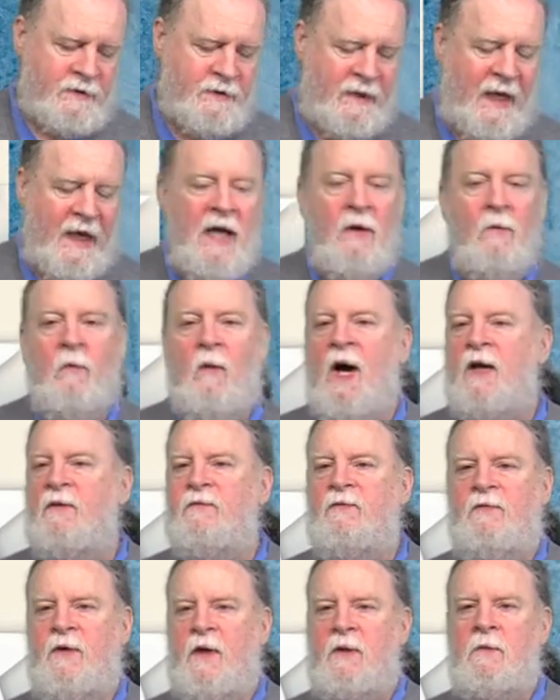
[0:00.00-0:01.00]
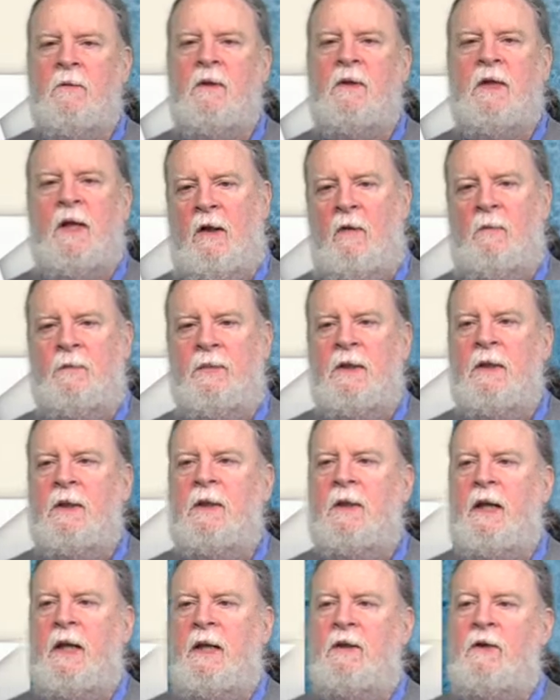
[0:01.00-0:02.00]
they want federal help
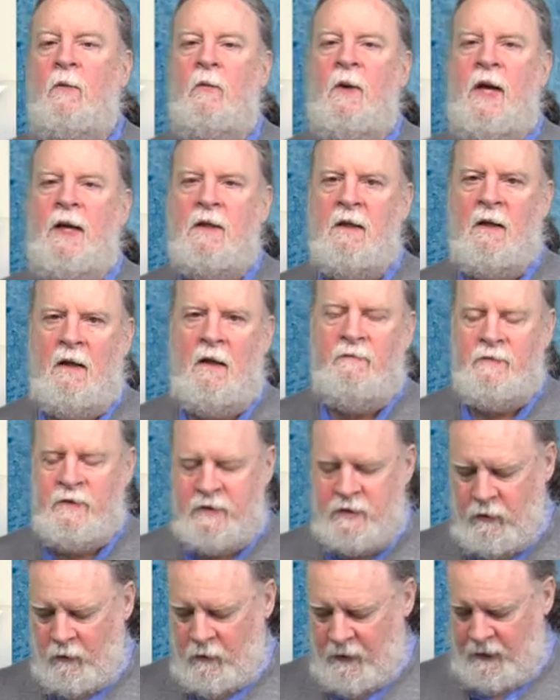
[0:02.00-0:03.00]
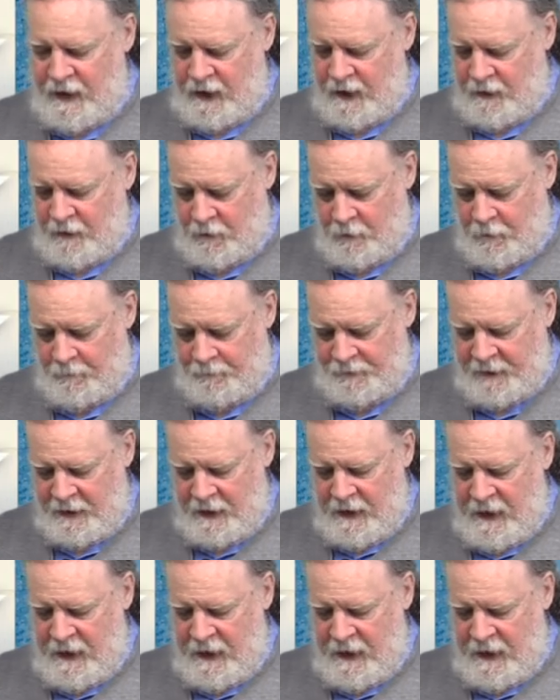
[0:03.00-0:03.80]
in the wake of the tornado.